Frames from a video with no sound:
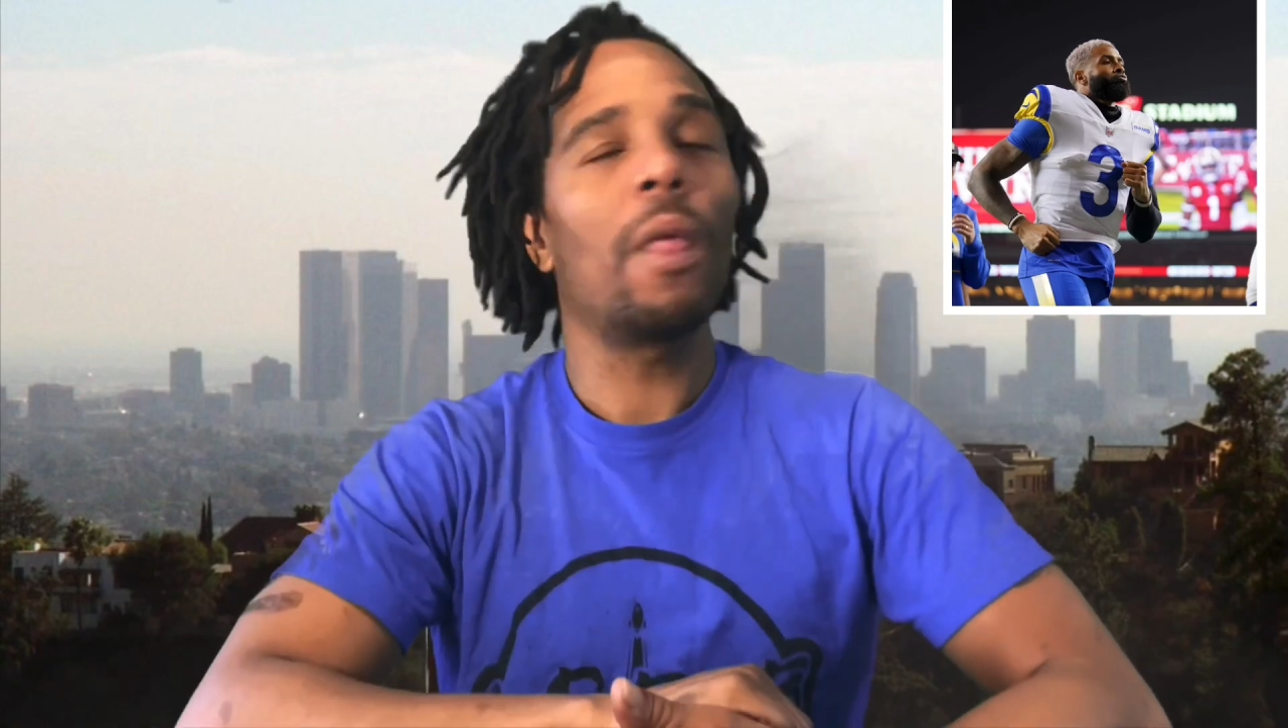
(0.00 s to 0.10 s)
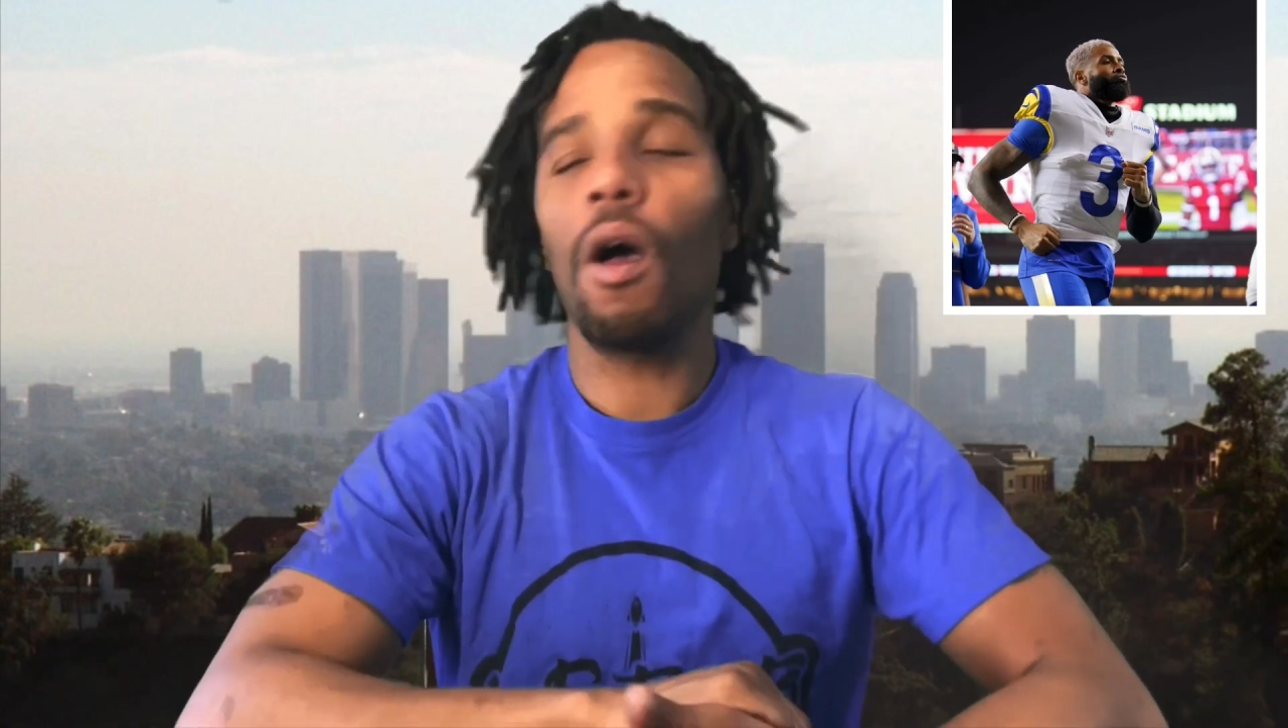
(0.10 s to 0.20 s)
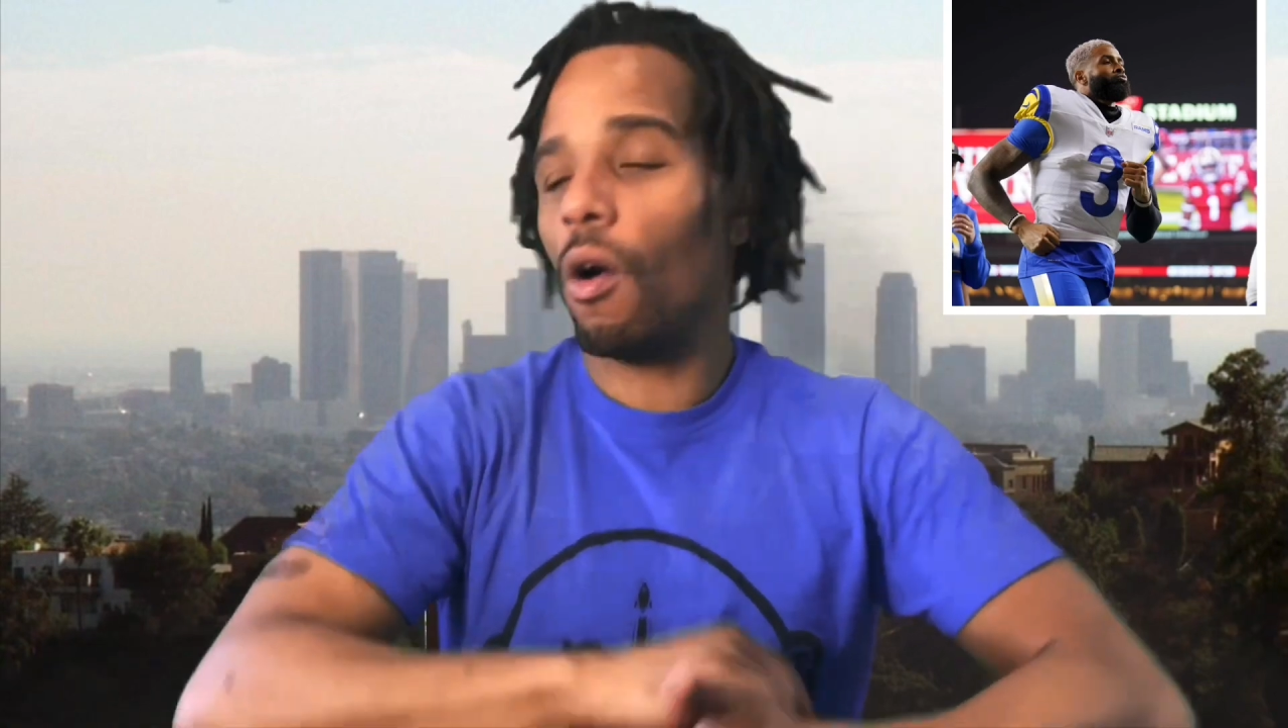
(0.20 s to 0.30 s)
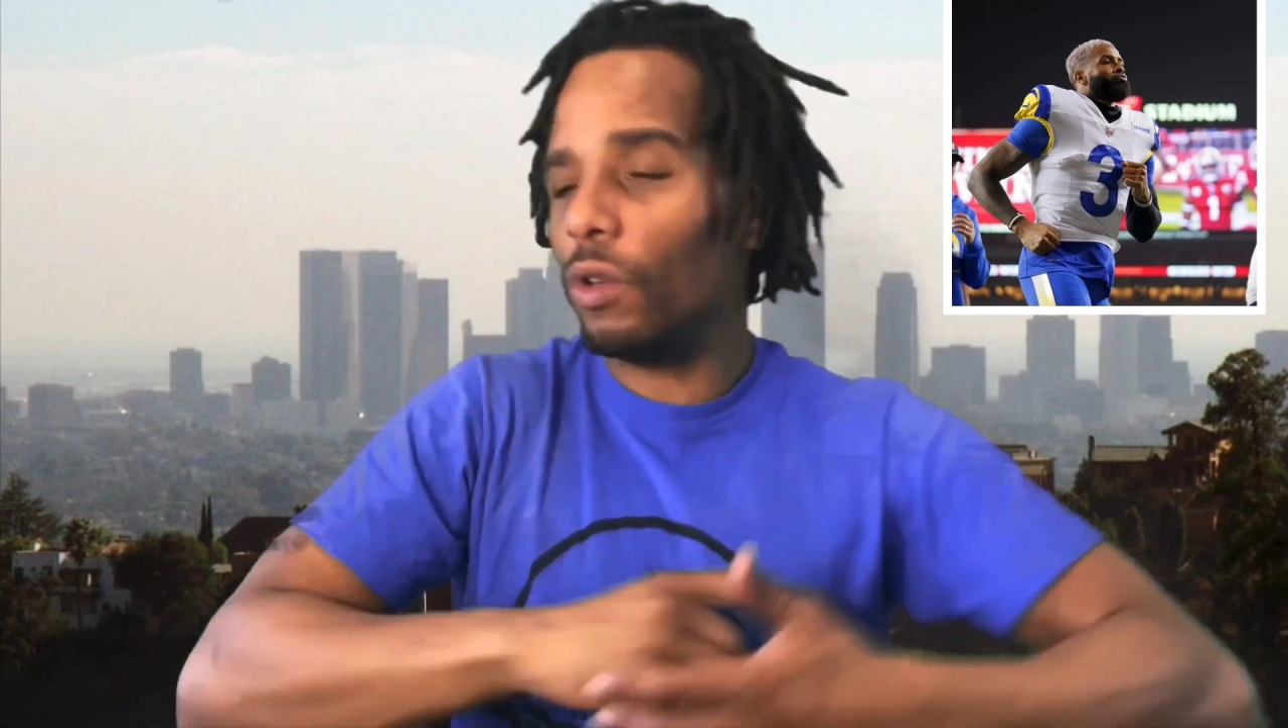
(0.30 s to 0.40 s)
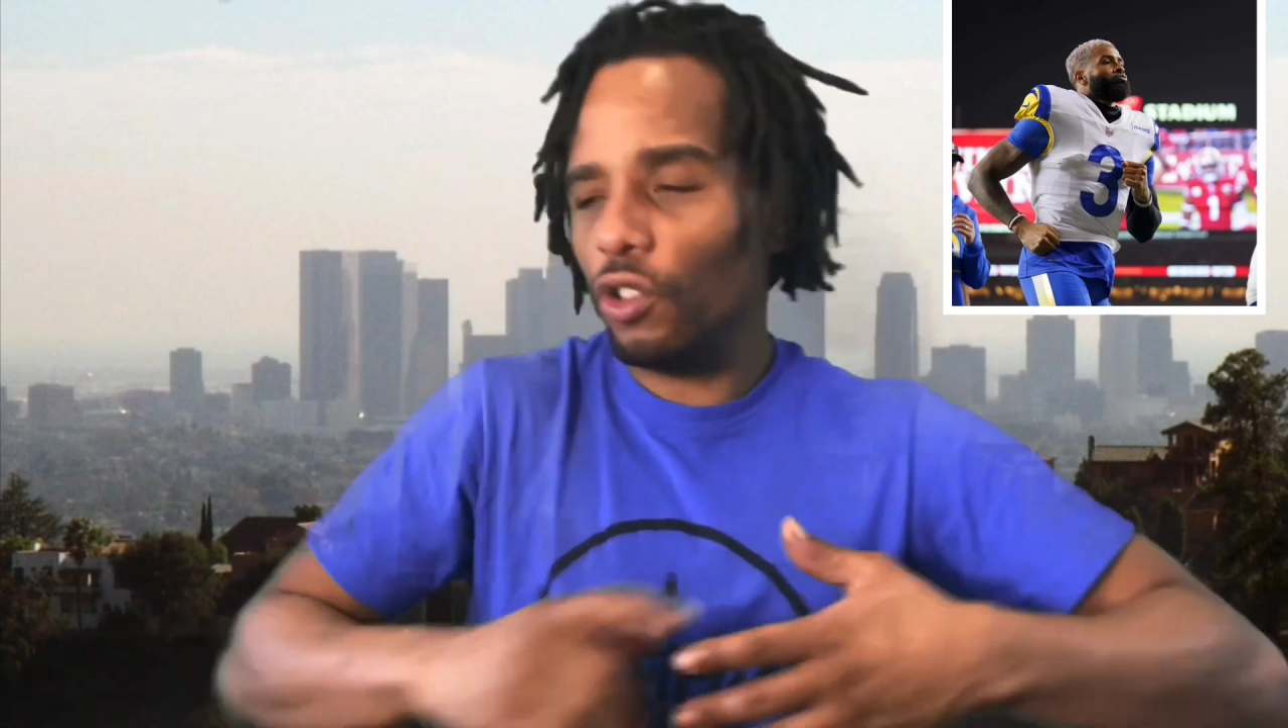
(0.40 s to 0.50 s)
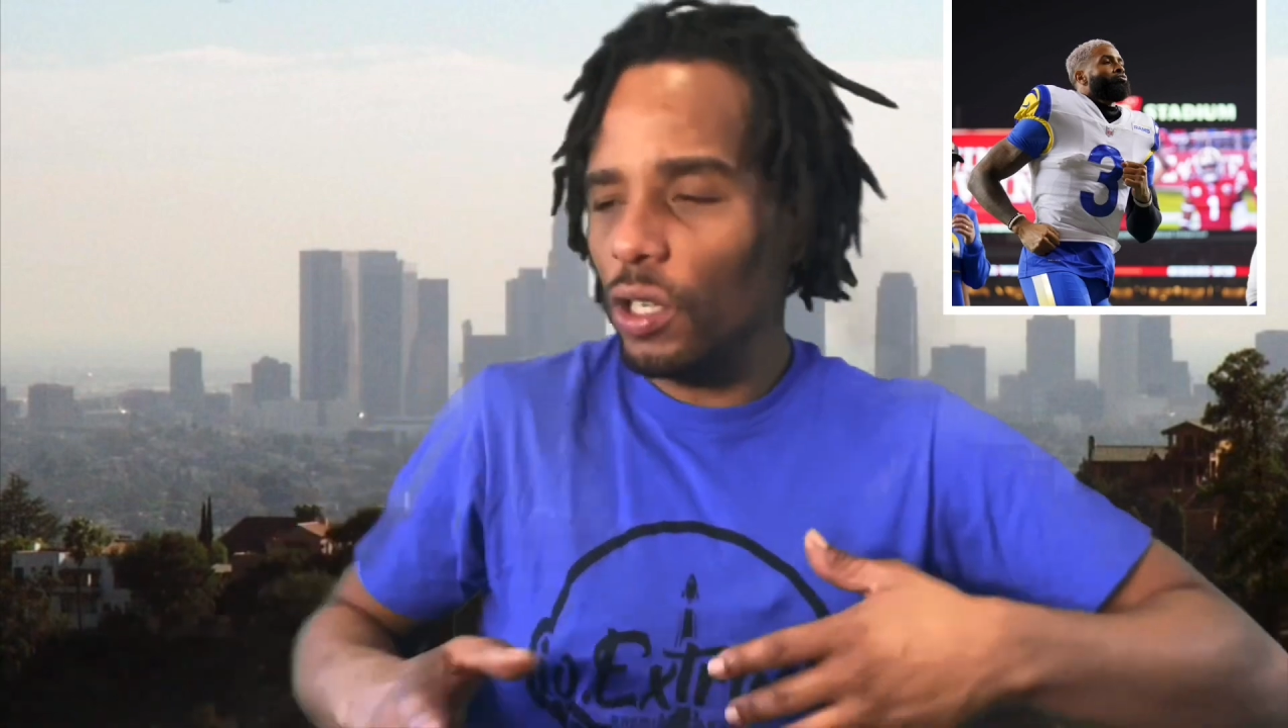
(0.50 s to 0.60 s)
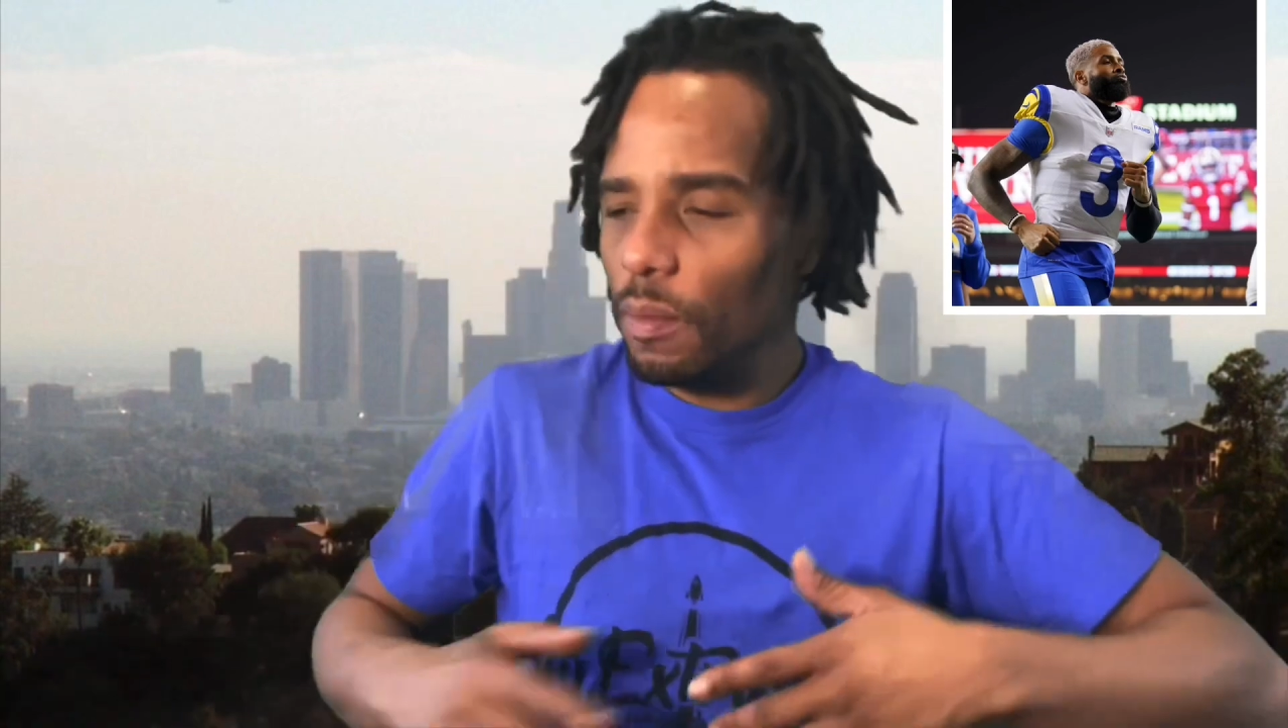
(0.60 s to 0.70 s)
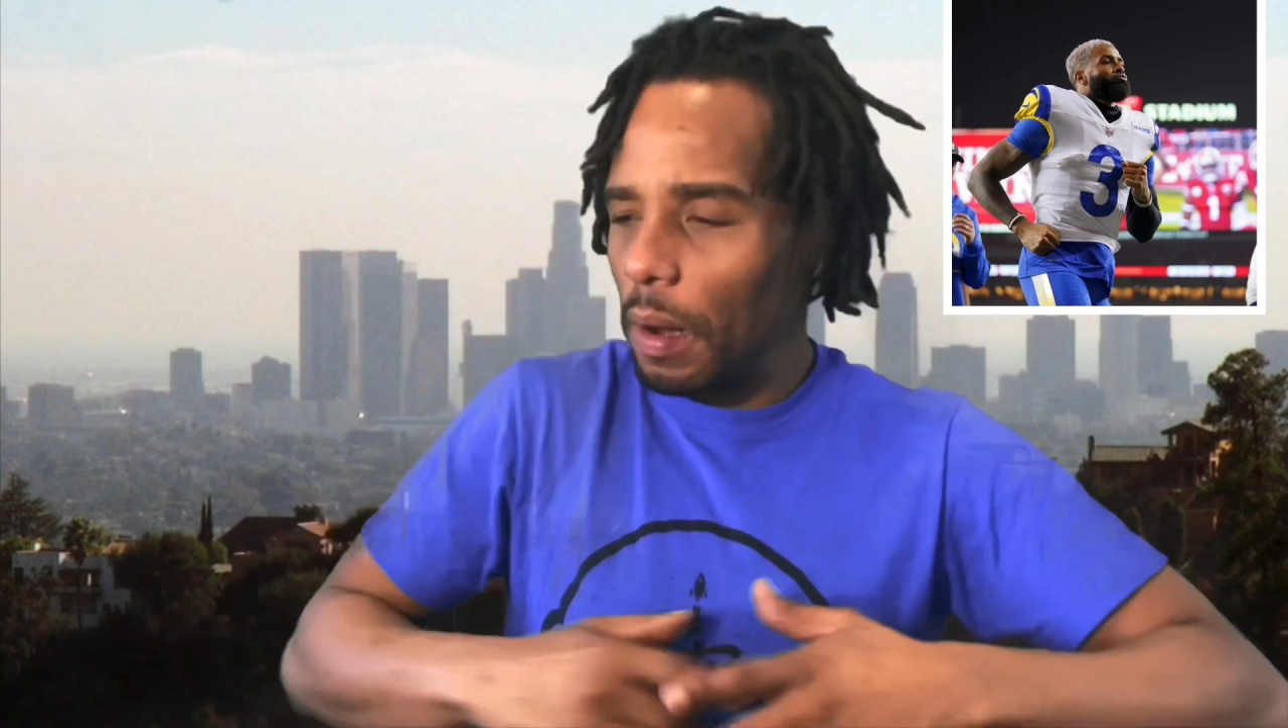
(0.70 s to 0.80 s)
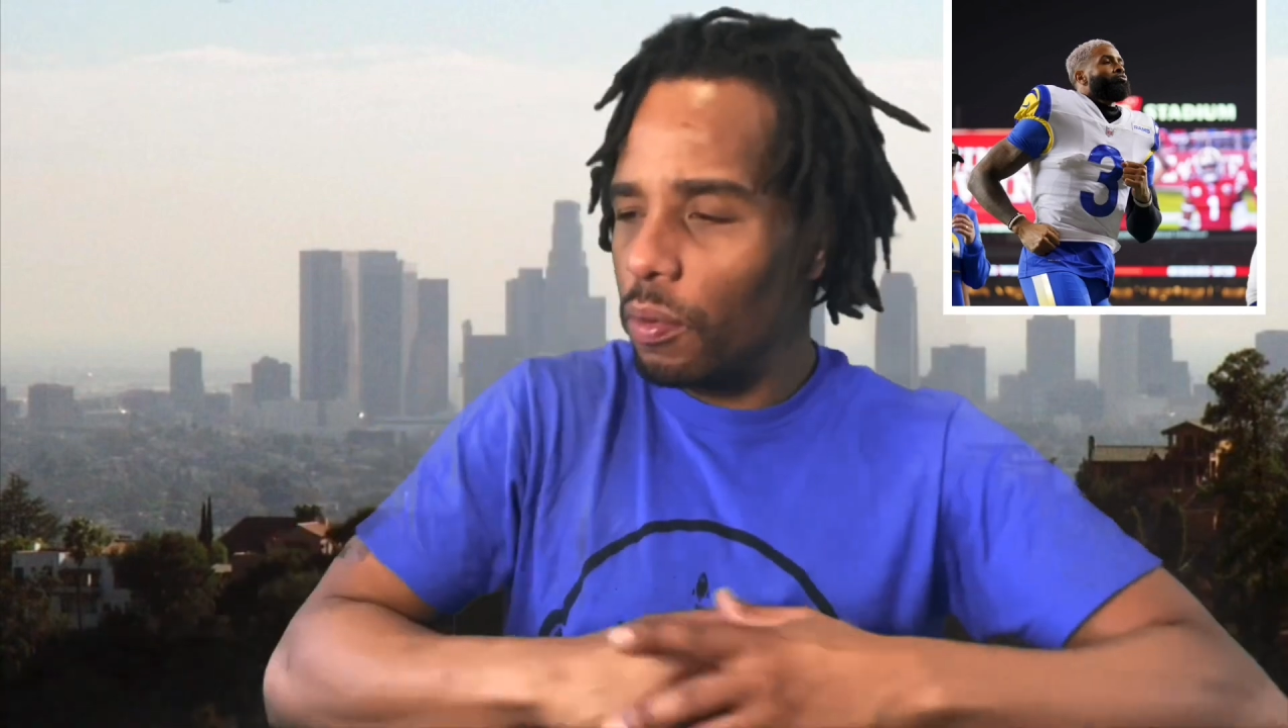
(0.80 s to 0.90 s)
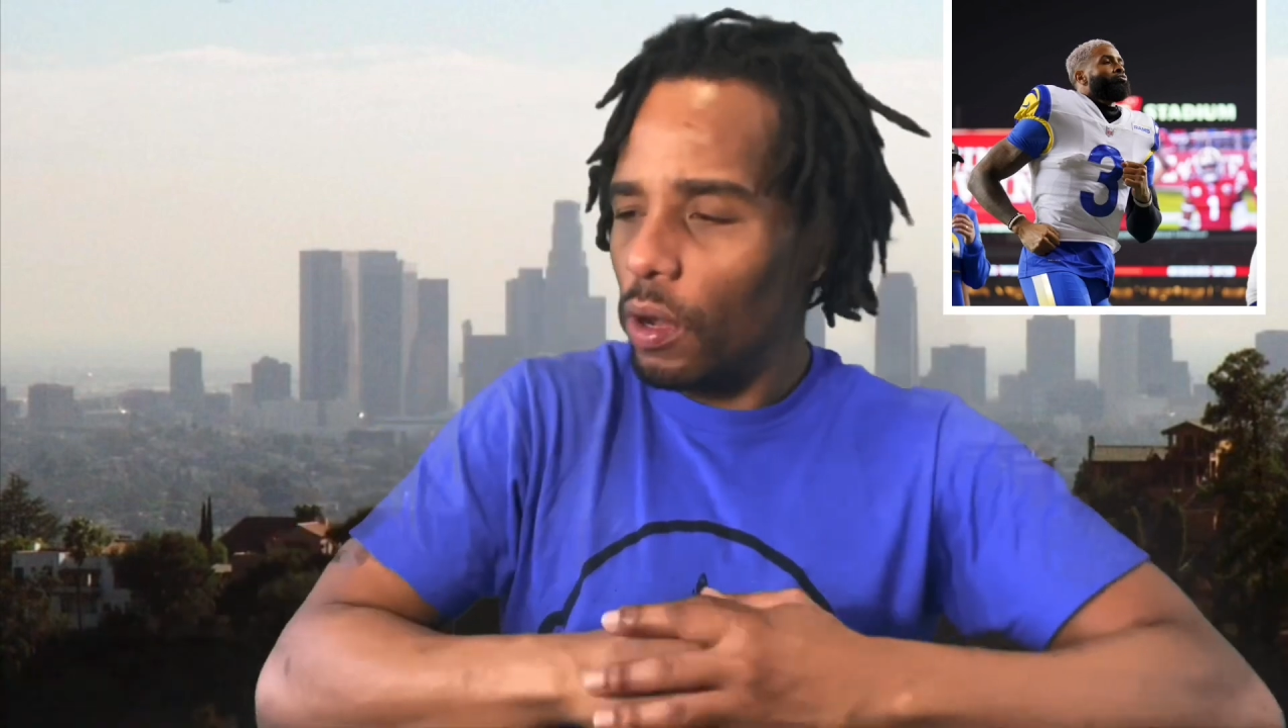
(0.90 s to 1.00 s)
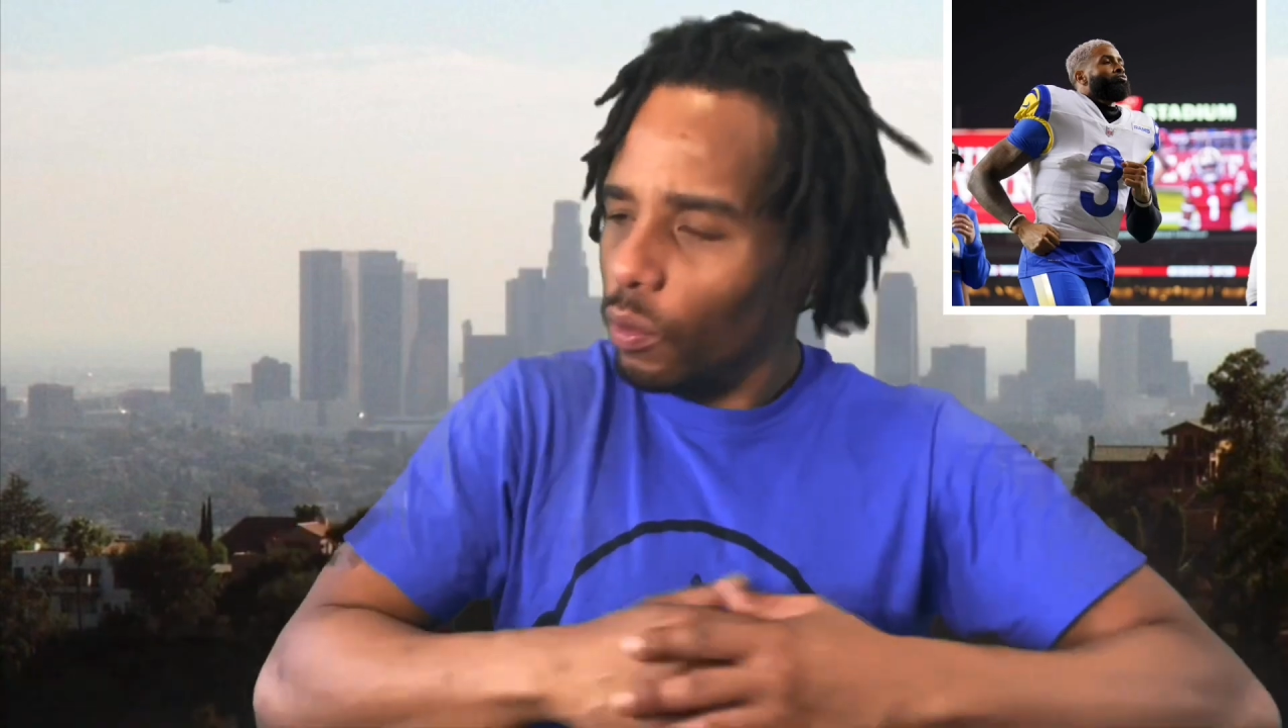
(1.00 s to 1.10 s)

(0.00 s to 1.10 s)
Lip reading: Oh, what you need, my boy?